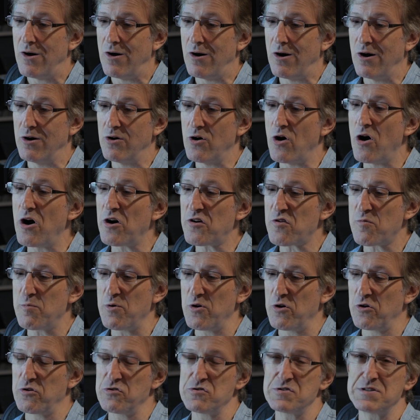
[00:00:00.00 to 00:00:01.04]
our
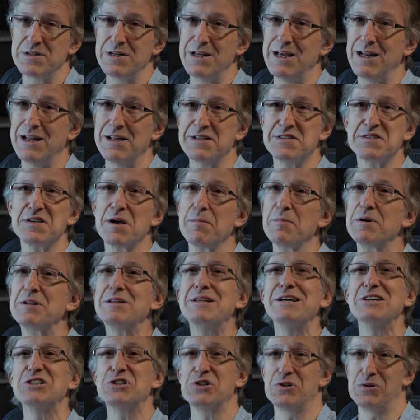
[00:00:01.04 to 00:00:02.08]
Augsburgers needed some
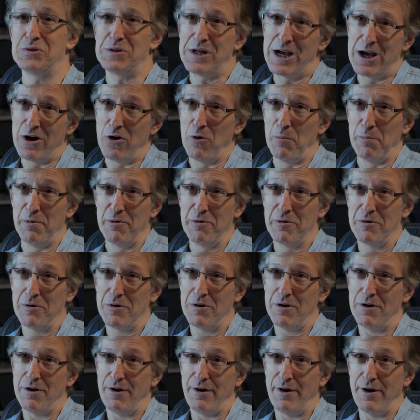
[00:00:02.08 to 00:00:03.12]
additional help.
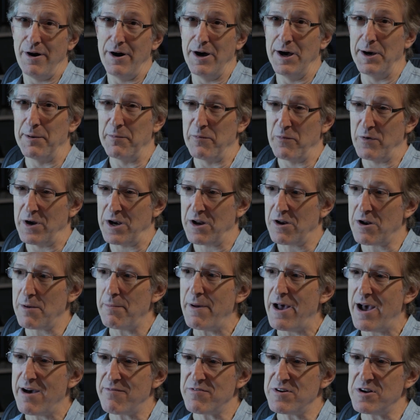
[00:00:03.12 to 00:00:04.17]
We ended up
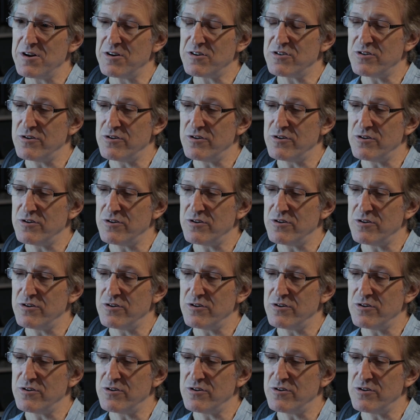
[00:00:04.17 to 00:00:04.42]
having